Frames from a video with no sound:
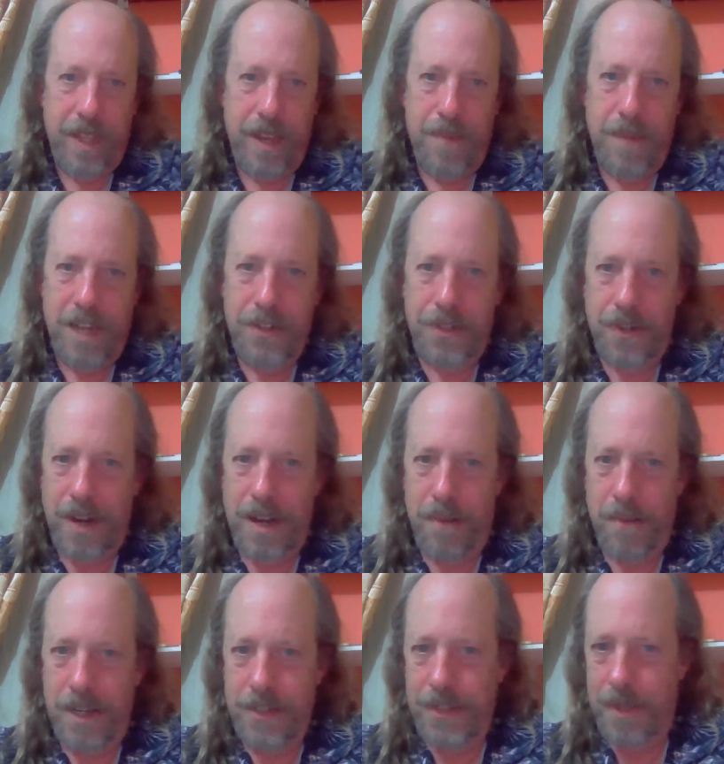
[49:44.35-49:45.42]
I'm not sure how
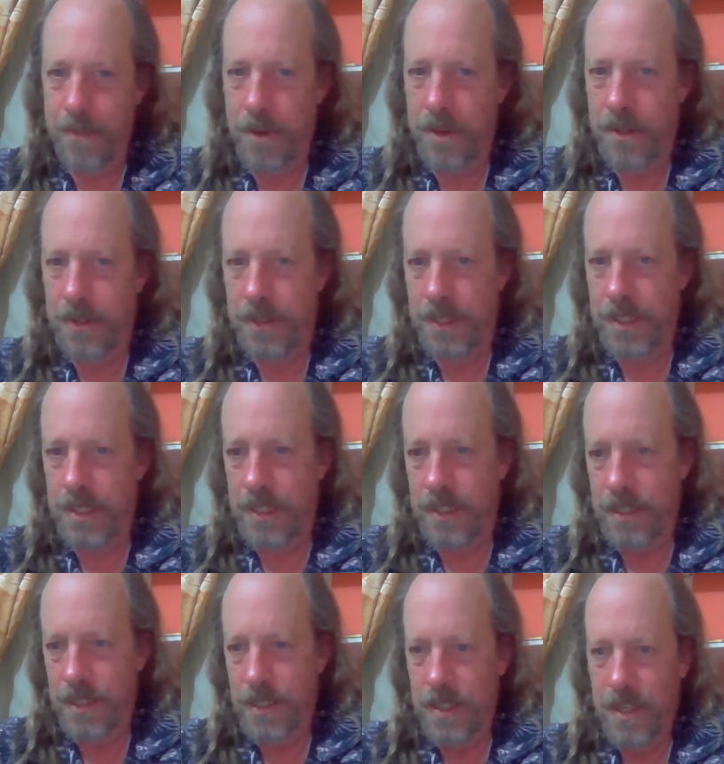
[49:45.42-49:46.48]
much I'm going to see.